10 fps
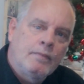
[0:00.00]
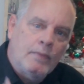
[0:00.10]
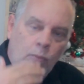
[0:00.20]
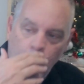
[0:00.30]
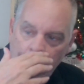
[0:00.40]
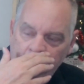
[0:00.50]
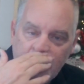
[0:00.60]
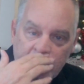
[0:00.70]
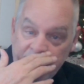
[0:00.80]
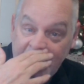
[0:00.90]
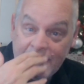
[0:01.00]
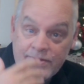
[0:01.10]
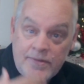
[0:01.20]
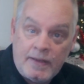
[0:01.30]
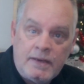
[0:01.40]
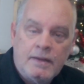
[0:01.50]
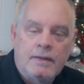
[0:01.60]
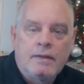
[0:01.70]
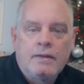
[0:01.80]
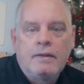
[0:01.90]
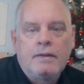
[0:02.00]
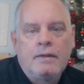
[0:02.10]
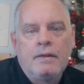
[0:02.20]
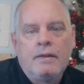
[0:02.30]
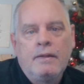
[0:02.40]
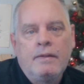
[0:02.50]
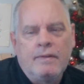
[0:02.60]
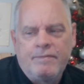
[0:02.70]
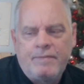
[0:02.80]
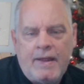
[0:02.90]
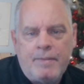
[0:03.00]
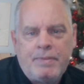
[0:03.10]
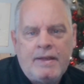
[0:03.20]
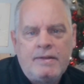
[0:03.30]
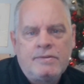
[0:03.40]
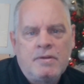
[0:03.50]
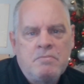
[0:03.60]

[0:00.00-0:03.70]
The work those kids did, the fan base,